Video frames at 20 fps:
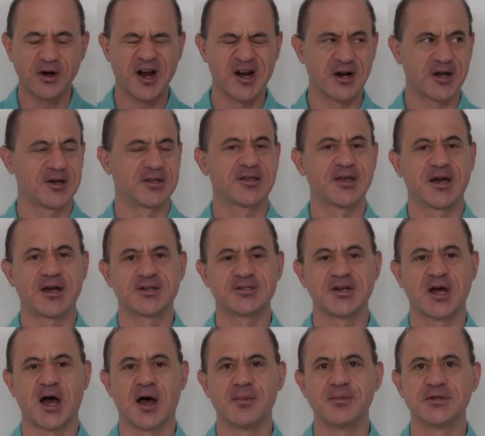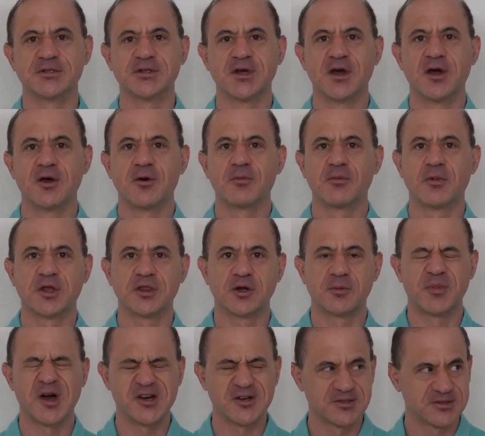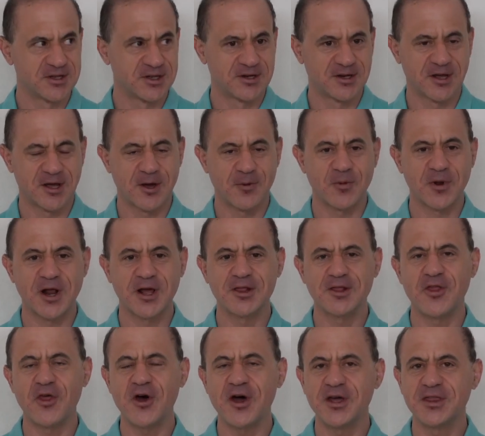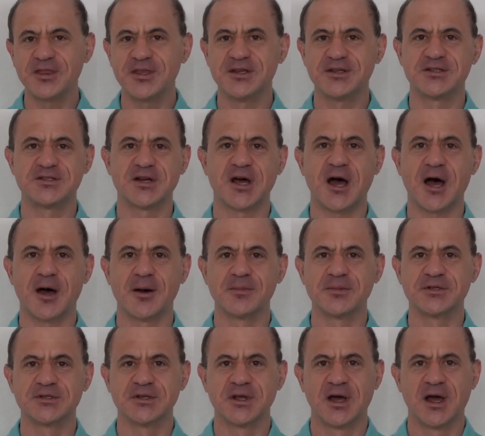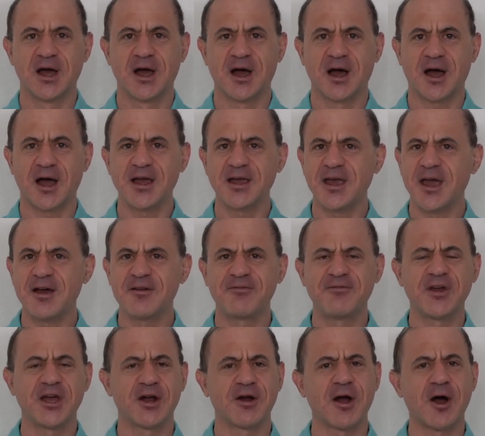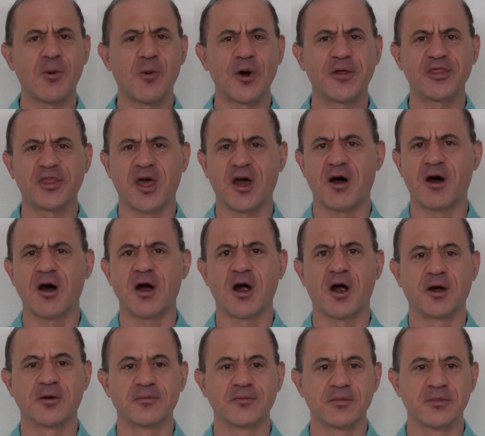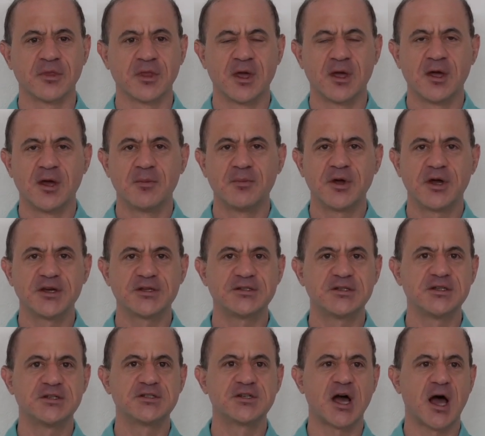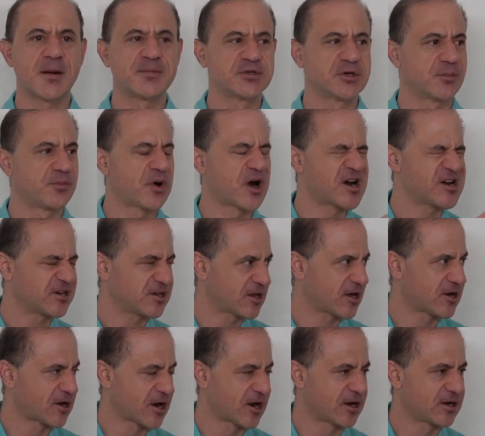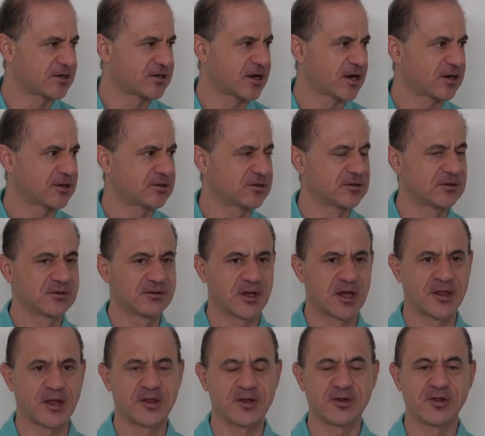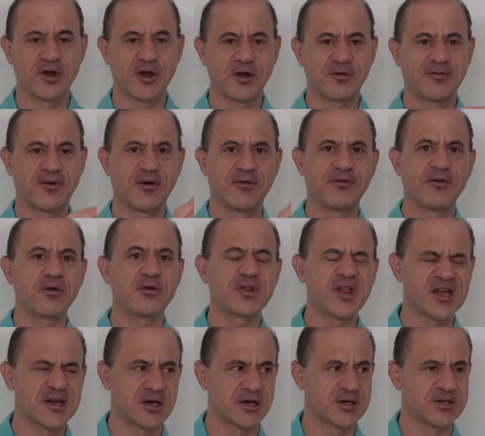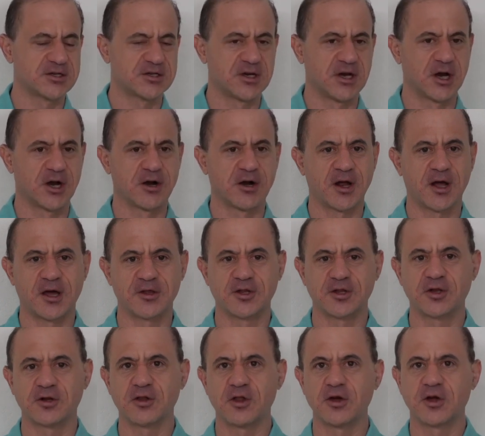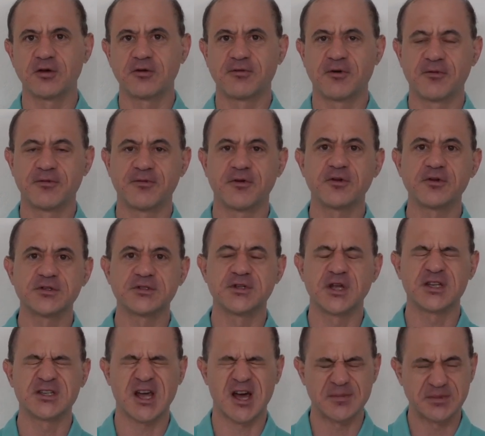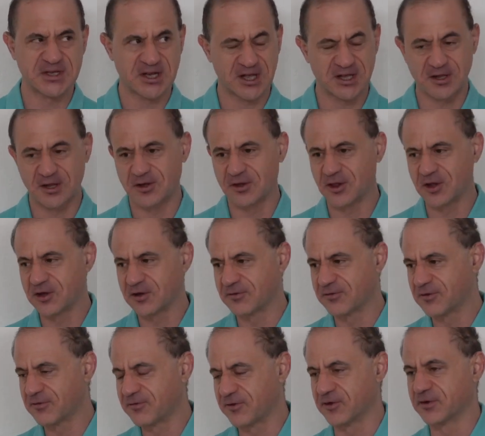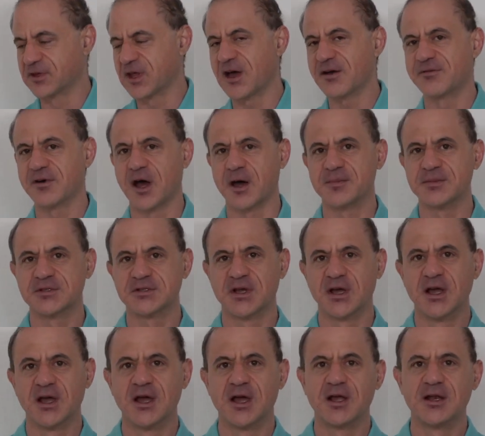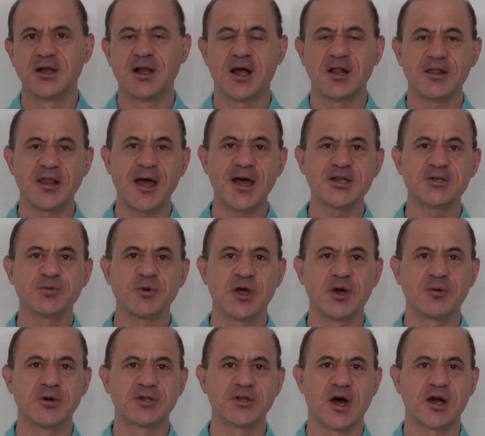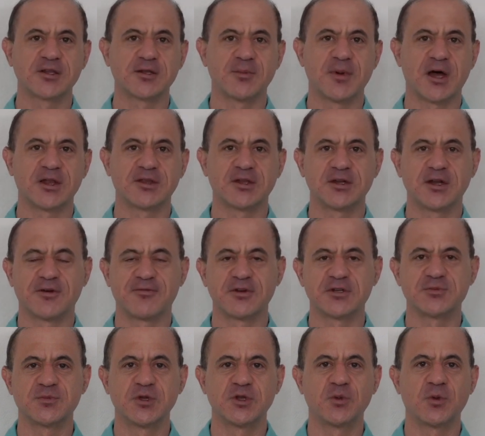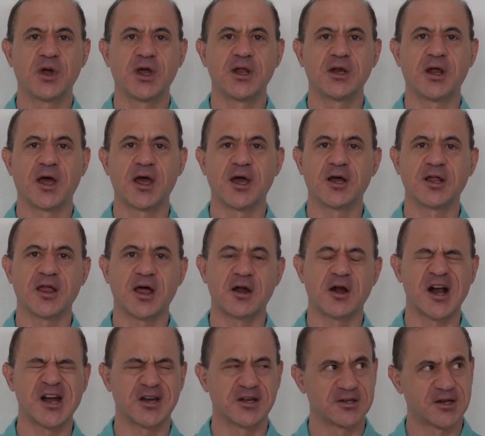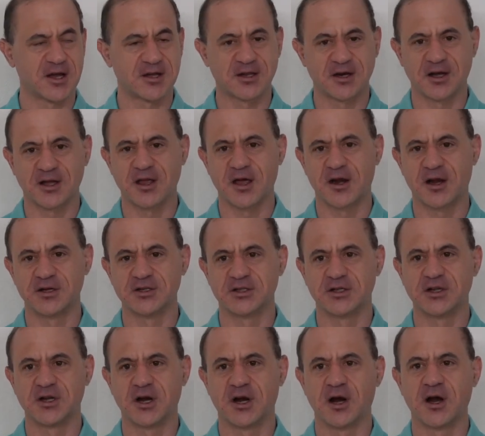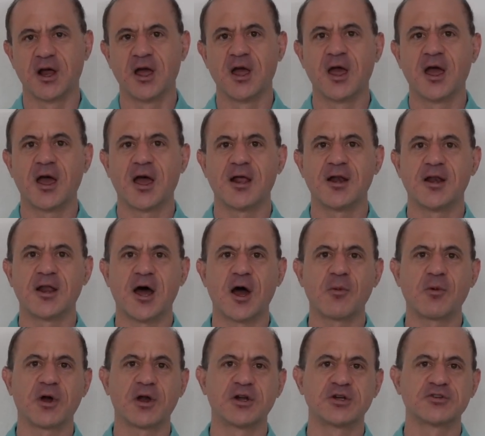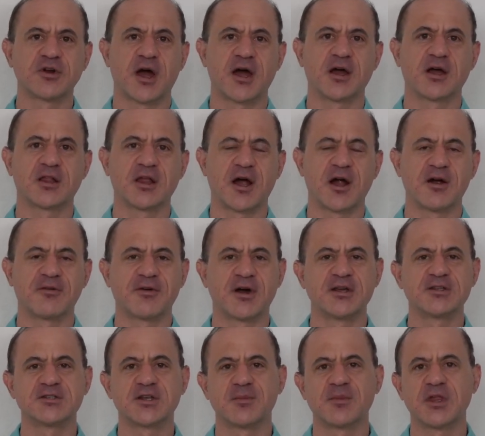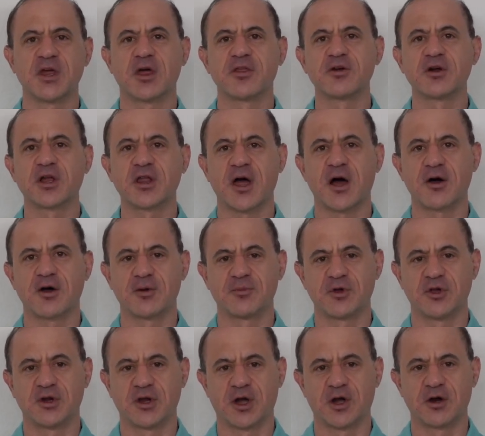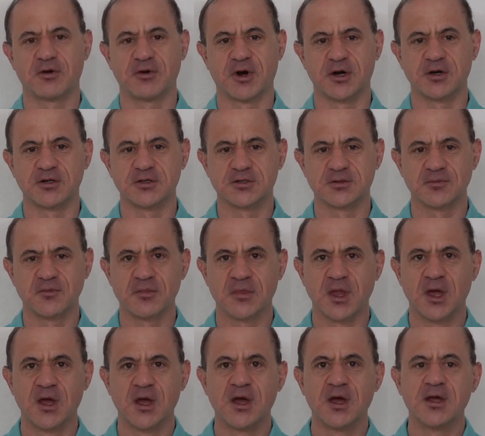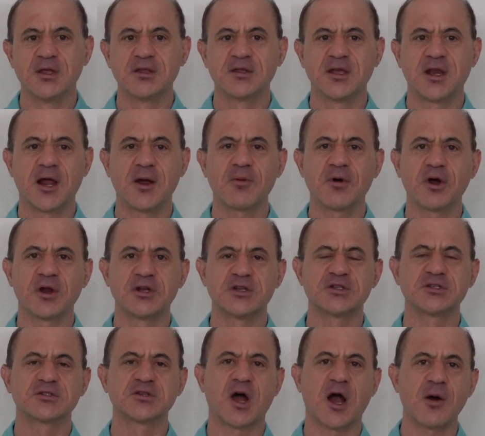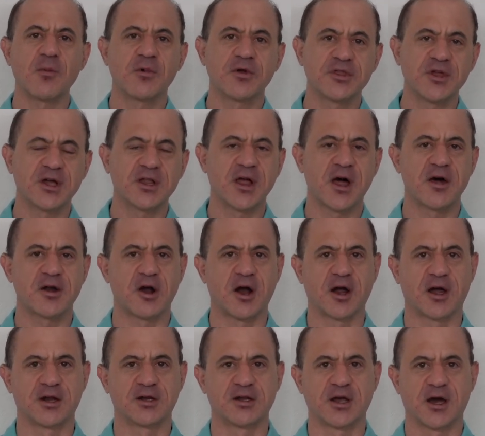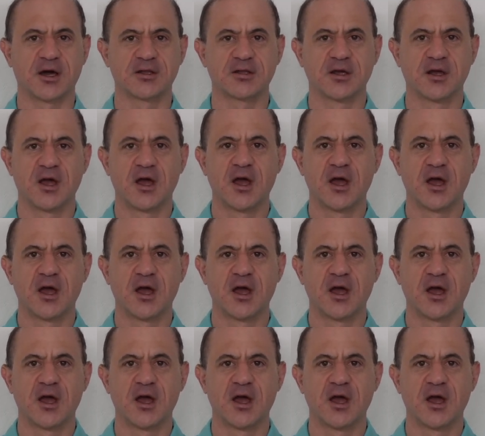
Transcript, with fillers: architect jobs when they're posted. And when I look at these jobs, I can't figure out what they are, because these jobs are part cloud architect, and then they're looking for a full cloud engineer, and then they're looking for full SysOps, and then they're looking for full DevOps. Now, last week we talked about the difference between a cloud architect and a cloud engineer, and now we're going to try and clarify some of the other cloud computing careers. Today we're going to start with the cloud architect,